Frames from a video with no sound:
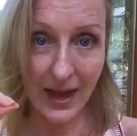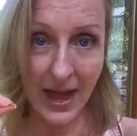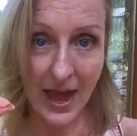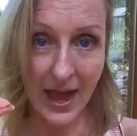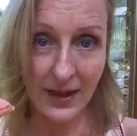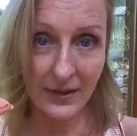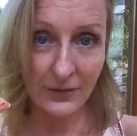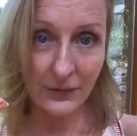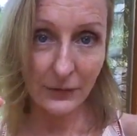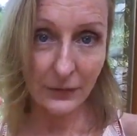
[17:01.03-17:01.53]

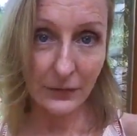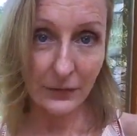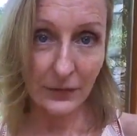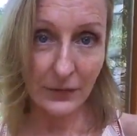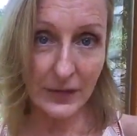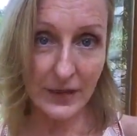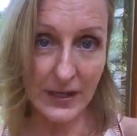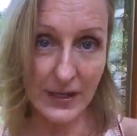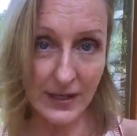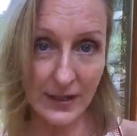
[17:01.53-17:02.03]
and
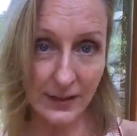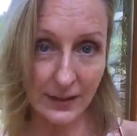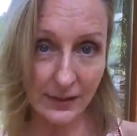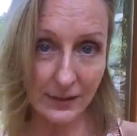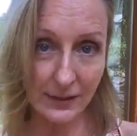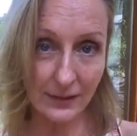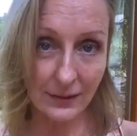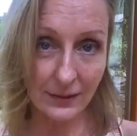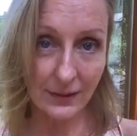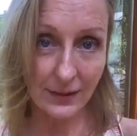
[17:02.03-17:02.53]

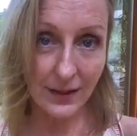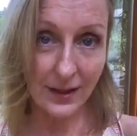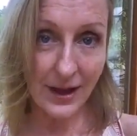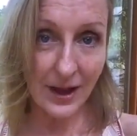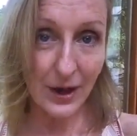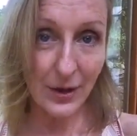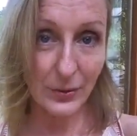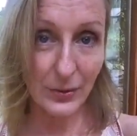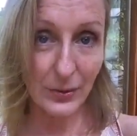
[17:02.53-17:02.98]
feel a